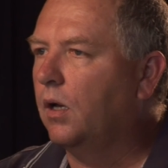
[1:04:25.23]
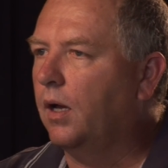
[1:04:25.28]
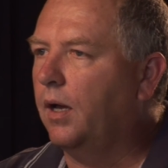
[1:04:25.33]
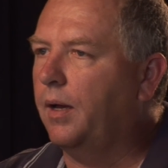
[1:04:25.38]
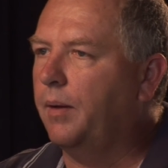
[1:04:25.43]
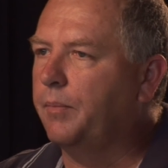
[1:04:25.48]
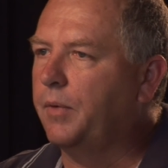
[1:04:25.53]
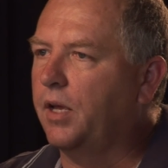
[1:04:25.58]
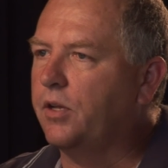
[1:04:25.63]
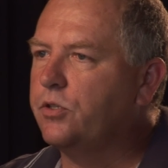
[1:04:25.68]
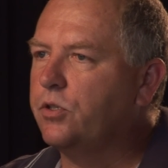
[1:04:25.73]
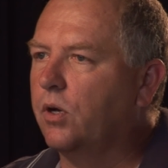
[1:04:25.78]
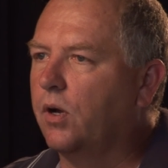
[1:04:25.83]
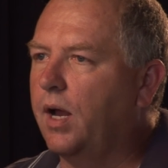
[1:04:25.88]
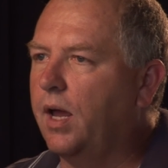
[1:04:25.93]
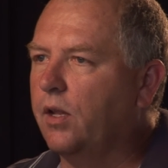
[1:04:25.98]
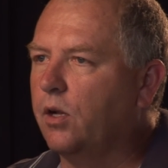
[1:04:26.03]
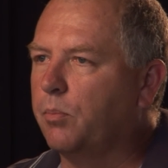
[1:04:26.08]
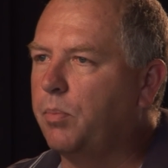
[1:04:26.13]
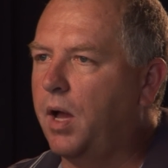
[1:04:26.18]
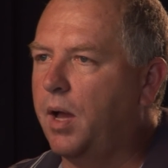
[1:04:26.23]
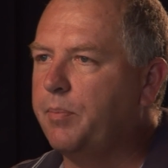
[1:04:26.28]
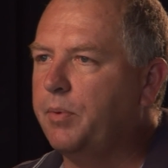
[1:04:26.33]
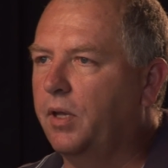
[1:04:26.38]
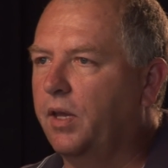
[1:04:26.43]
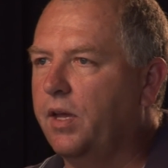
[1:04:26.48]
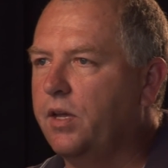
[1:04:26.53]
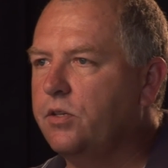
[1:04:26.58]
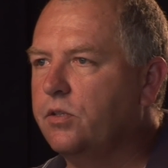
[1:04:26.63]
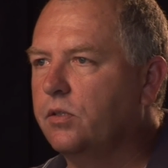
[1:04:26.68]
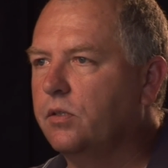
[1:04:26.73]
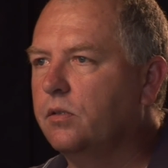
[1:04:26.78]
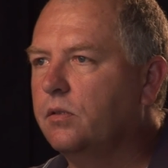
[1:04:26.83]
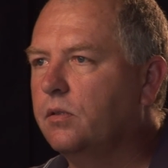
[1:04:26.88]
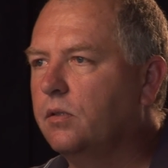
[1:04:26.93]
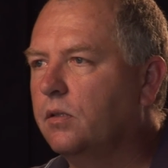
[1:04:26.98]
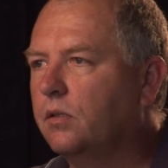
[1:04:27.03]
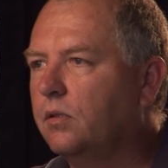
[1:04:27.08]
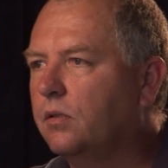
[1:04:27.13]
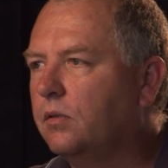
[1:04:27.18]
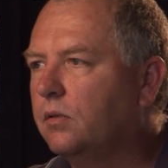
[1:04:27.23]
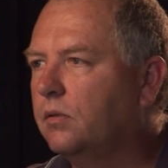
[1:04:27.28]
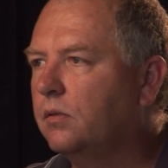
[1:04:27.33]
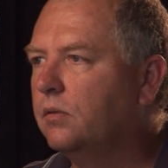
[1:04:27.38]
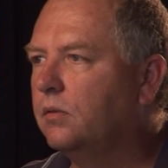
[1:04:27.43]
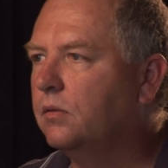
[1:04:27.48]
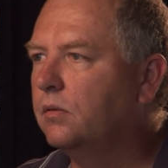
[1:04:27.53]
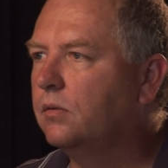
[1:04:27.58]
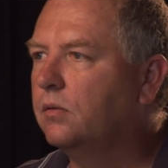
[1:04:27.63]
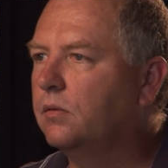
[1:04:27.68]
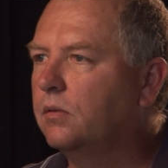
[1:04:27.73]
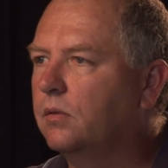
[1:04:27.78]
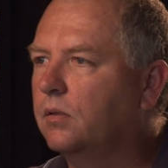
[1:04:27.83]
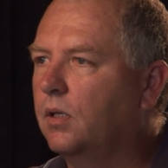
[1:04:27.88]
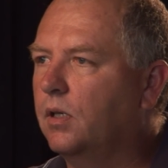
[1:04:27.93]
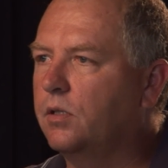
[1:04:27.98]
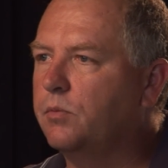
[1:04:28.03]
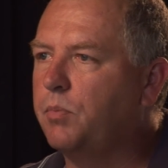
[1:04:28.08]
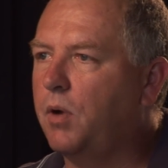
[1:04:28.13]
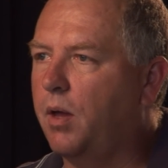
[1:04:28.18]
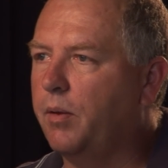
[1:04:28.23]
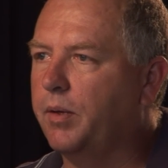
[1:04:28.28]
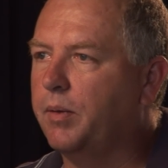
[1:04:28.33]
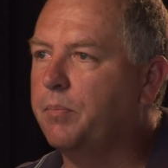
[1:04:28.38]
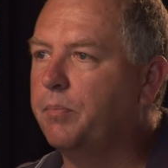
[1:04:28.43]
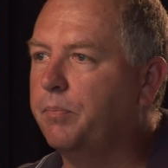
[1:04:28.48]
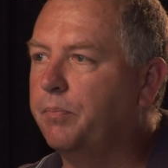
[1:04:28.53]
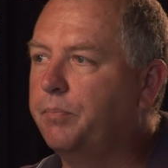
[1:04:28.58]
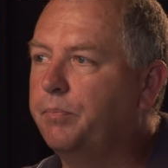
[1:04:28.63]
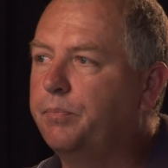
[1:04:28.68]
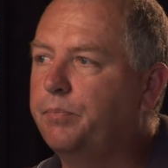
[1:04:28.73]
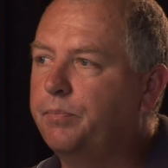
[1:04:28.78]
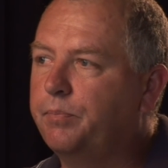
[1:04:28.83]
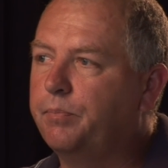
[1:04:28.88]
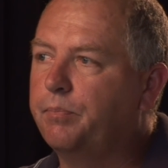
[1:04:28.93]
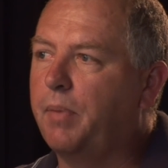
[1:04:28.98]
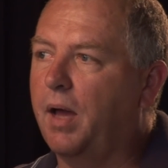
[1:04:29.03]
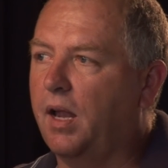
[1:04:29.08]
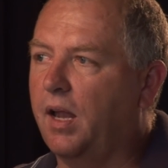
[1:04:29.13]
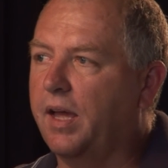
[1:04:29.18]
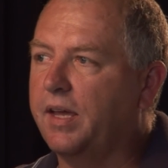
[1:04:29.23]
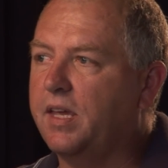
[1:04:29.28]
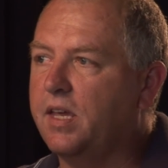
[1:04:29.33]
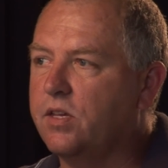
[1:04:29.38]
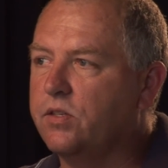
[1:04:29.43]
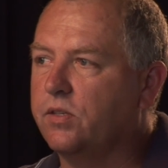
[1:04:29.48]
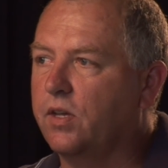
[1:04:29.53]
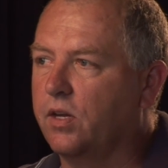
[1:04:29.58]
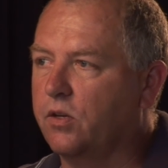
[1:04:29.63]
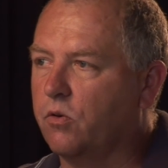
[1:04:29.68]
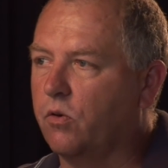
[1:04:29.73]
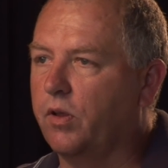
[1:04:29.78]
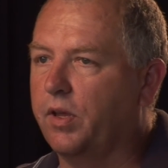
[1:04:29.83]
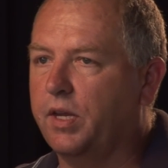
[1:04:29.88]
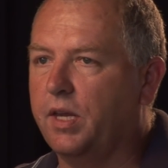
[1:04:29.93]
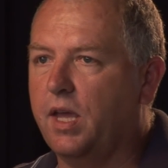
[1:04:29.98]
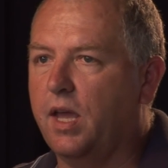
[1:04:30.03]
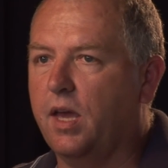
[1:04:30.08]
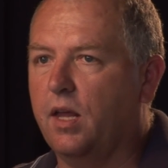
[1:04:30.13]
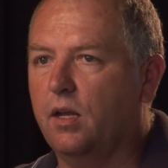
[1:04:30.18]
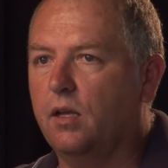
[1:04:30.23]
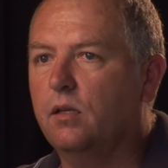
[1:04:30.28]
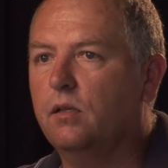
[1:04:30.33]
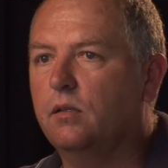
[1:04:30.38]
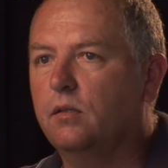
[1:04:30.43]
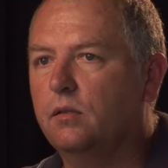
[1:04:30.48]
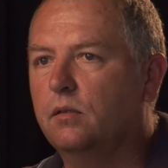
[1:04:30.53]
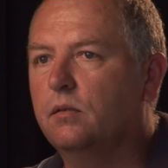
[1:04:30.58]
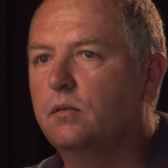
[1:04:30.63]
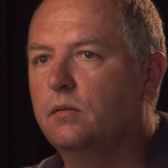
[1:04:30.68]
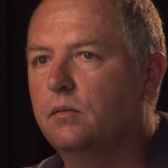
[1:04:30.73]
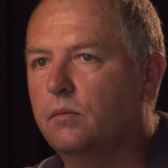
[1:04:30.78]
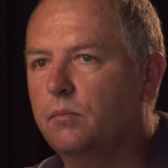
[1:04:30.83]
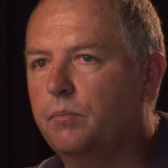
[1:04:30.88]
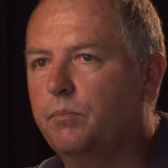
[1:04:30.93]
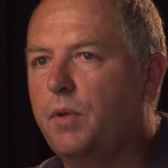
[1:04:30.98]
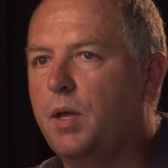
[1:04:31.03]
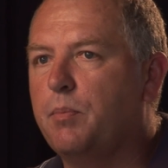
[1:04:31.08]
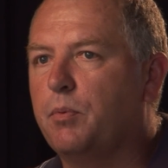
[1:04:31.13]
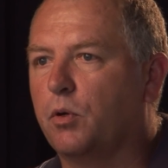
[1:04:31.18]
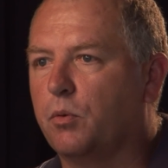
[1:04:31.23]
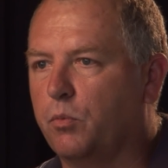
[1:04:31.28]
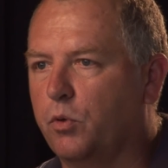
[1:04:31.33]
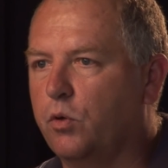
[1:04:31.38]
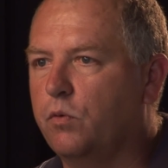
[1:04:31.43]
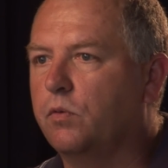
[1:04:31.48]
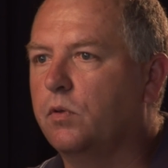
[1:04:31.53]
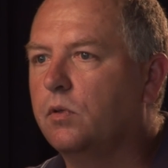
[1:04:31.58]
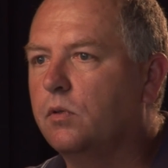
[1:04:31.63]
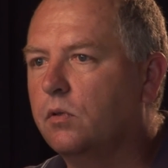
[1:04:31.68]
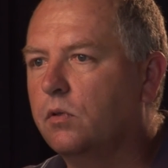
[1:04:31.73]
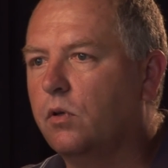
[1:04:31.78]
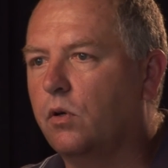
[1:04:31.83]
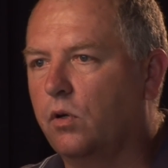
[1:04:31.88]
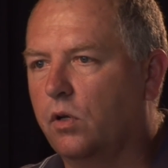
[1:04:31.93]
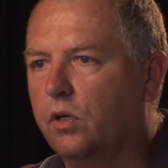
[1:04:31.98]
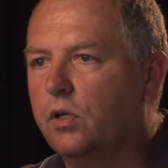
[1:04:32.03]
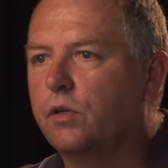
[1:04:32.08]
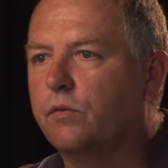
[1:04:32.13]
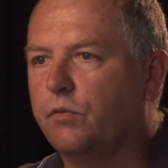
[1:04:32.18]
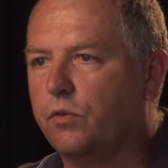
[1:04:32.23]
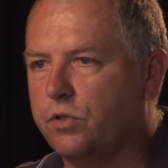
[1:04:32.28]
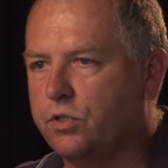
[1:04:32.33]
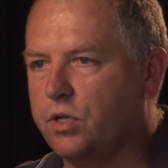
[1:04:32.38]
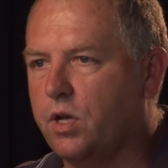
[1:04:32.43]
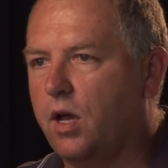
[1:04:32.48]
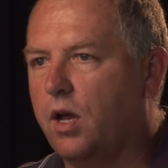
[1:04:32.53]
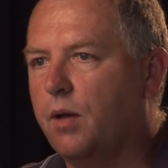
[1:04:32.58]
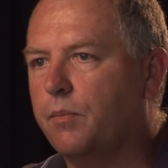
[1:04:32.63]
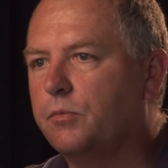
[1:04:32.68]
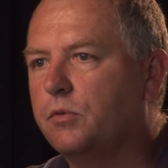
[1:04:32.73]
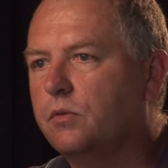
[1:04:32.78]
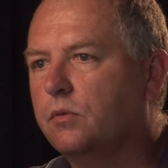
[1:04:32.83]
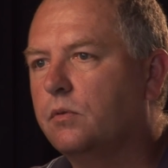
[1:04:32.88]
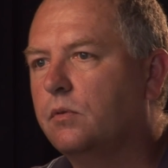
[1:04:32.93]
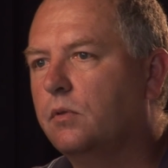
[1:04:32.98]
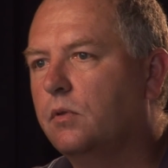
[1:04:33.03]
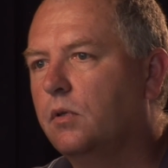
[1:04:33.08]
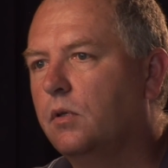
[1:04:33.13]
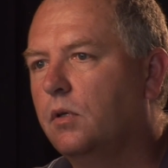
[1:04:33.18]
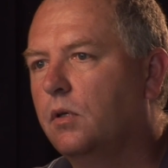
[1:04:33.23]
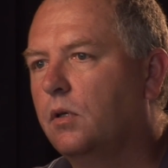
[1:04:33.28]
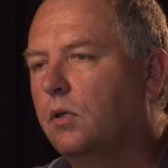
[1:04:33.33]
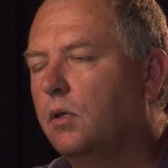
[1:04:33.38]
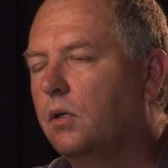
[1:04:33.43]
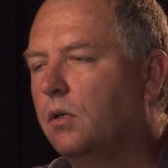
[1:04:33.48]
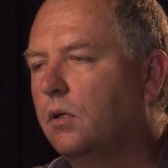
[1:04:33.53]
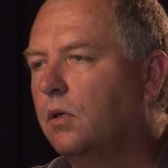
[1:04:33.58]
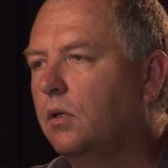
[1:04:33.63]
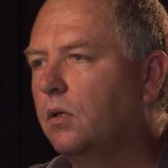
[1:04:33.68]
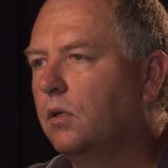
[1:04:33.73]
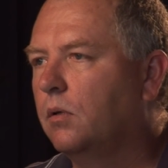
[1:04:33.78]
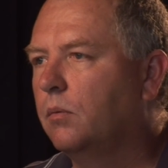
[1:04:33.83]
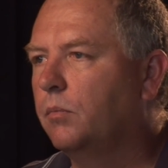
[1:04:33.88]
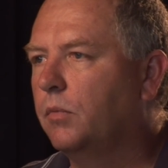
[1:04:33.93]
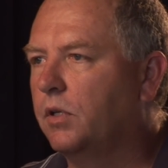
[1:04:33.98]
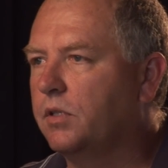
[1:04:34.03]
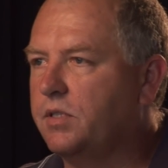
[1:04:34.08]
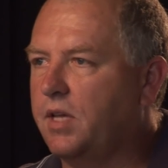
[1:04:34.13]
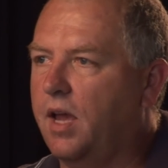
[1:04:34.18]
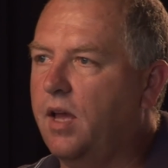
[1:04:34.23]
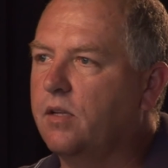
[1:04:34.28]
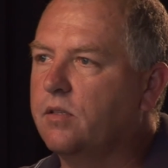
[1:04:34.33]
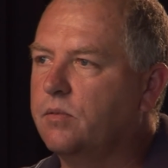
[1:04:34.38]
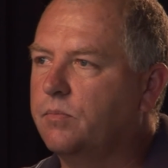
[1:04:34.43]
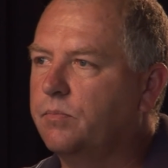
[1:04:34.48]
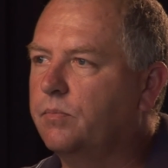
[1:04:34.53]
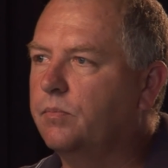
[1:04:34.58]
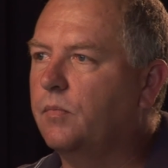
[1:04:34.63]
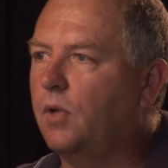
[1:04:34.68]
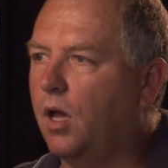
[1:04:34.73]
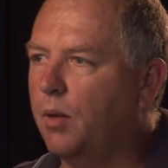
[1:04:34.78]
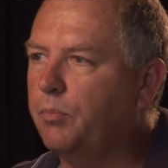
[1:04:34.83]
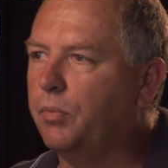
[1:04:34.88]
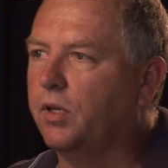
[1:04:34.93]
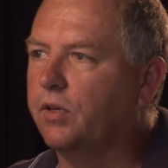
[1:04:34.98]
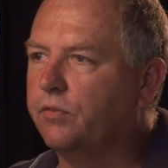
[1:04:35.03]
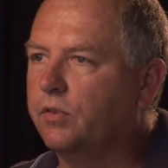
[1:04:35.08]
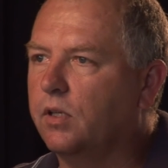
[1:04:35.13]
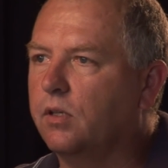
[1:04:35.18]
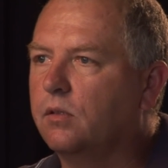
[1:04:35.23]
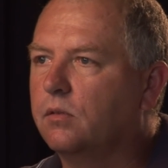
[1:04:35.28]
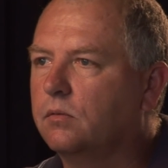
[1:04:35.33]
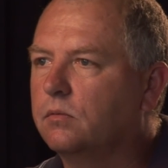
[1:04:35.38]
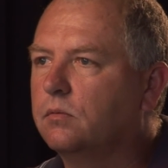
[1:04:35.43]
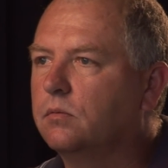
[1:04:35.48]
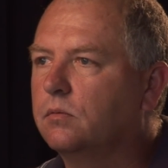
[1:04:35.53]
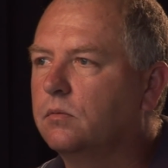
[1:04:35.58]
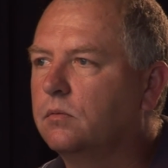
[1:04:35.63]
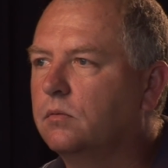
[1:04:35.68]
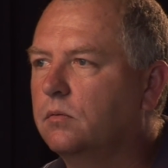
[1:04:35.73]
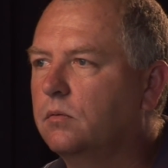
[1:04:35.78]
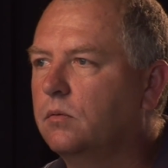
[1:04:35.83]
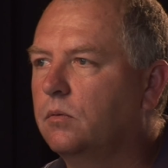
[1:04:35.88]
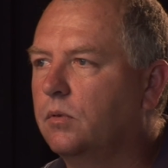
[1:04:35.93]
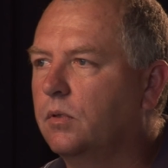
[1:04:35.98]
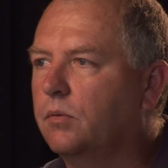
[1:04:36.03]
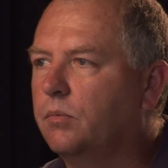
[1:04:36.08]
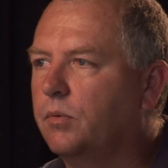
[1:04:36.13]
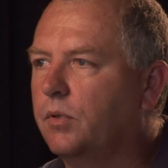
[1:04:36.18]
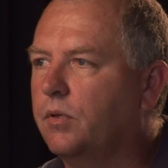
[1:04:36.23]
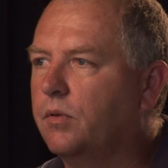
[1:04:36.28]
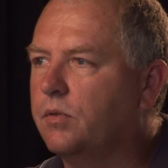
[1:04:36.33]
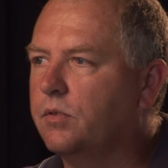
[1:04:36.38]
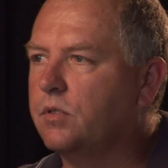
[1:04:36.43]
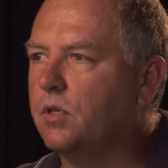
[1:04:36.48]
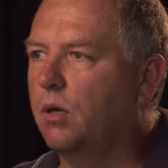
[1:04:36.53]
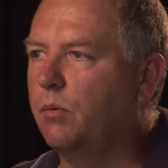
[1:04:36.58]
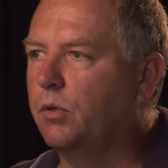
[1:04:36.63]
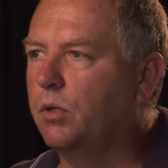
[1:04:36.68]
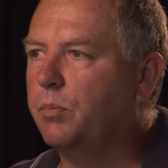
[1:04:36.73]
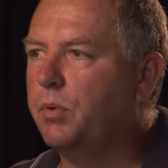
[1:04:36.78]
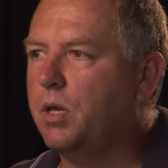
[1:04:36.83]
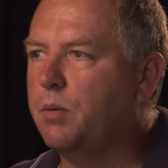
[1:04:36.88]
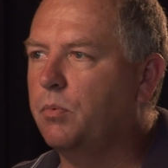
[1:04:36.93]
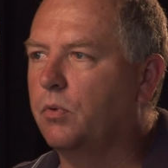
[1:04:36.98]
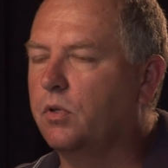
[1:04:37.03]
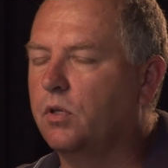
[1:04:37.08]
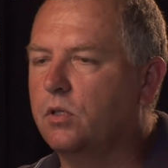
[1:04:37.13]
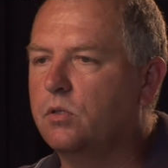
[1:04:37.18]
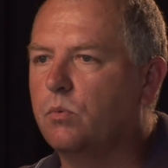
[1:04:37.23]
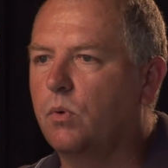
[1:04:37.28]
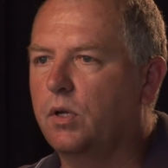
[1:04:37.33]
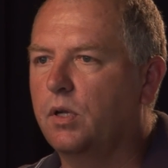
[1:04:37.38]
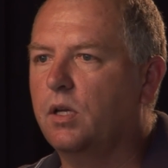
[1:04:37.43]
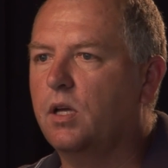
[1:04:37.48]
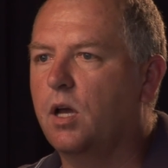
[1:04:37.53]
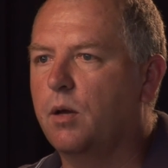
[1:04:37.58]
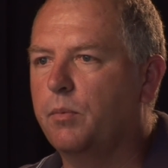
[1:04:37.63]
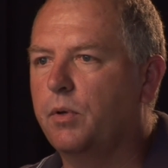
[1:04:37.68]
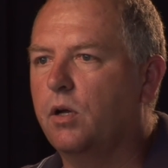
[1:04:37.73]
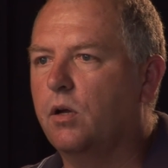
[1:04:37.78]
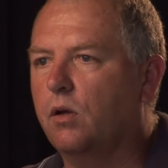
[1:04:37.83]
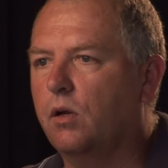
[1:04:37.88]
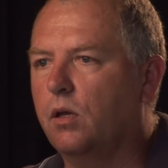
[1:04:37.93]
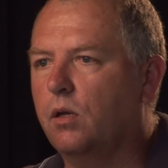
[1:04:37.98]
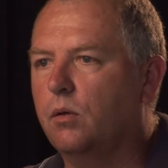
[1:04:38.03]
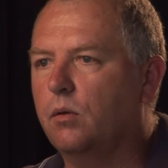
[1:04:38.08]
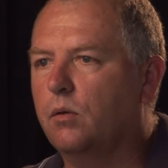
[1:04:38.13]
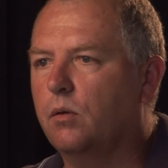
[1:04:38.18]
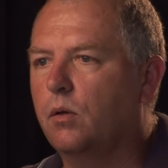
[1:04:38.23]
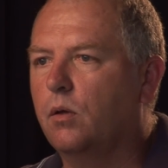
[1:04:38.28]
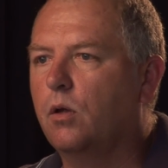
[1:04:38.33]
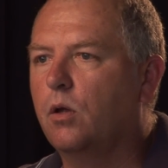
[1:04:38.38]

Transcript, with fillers: I'm not sure how their population, it's probably about like East Central Indiana. People are moving. They're looking for jobs. But it sounds uplifting with some of the people that's wanting to come here and